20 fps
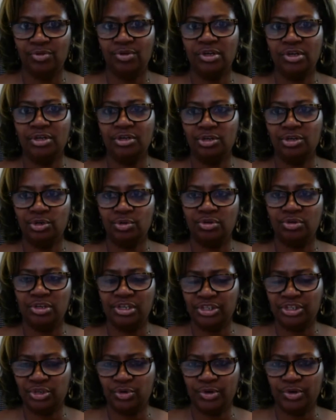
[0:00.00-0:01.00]
you can do
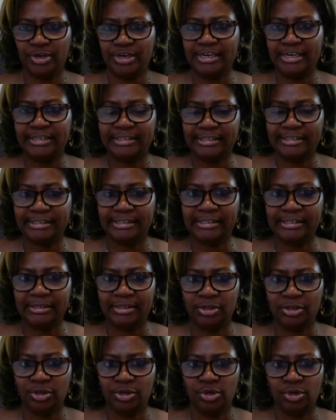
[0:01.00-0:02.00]
digital
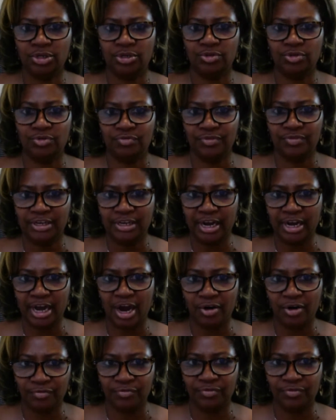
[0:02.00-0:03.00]
content, you can do
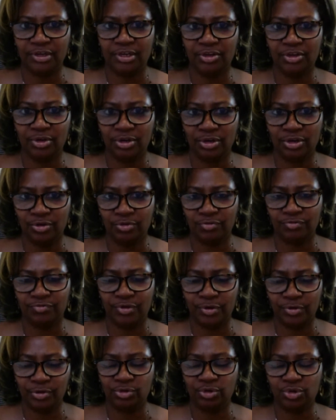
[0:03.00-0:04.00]
videography, you can do
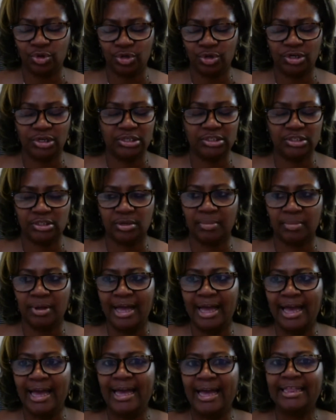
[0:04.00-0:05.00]
photojournalism,
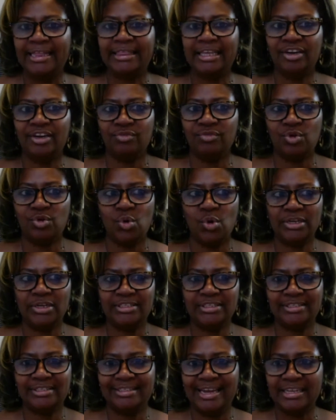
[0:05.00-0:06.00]
then of
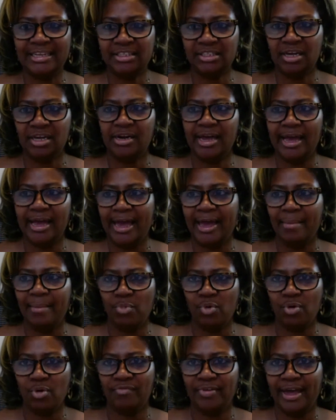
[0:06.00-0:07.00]
course that's going to add
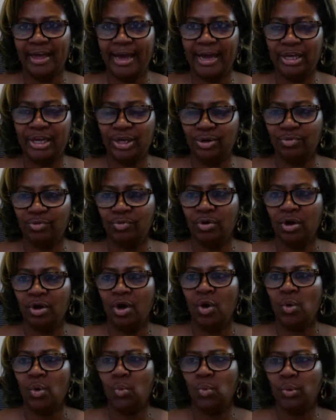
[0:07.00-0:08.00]
more value
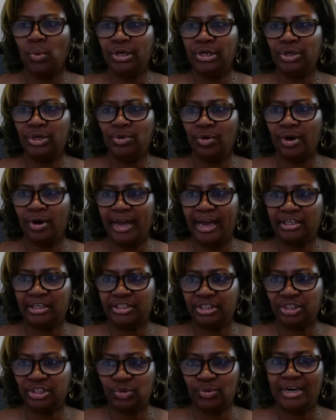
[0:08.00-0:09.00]
when you are
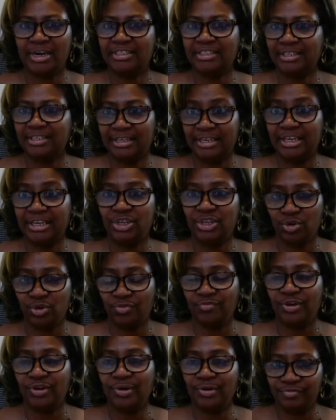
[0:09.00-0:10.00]
actually trying to get your
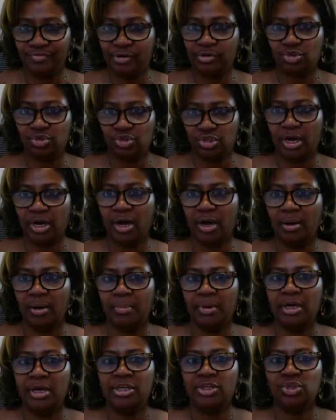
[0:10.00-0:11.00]
very first job.
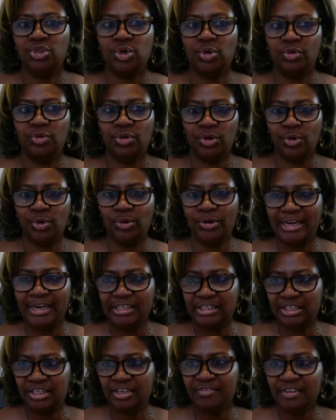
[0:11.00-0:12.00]
So the
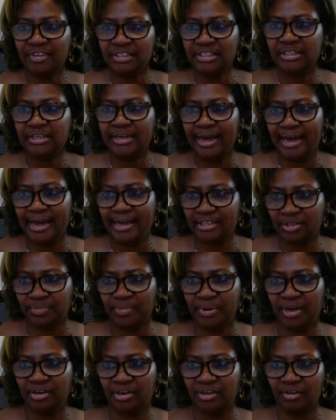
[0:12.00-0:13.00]
creativity
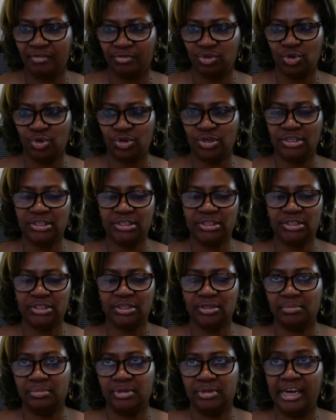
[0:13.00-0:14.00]
aspect of
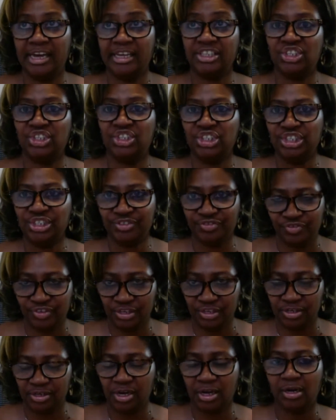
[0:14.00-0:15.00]
journalism has
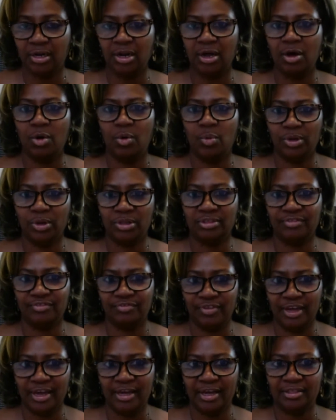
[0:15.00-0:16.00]
shifted along with the
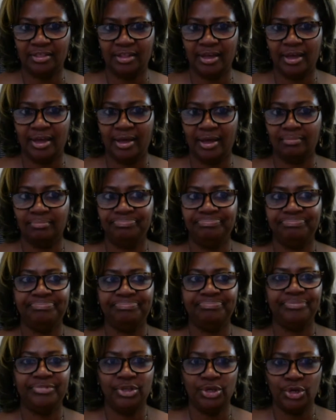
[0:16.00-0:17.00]
fact that
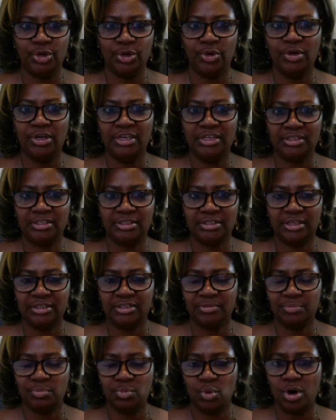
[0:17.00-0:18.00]
you know it's
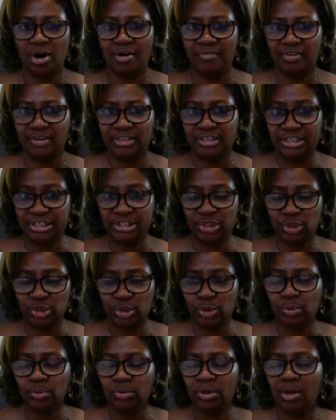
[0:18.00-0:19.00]
it's more of a
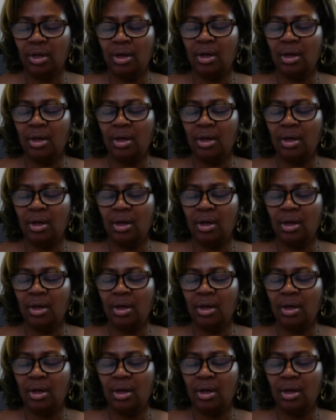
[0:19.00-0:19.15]
digital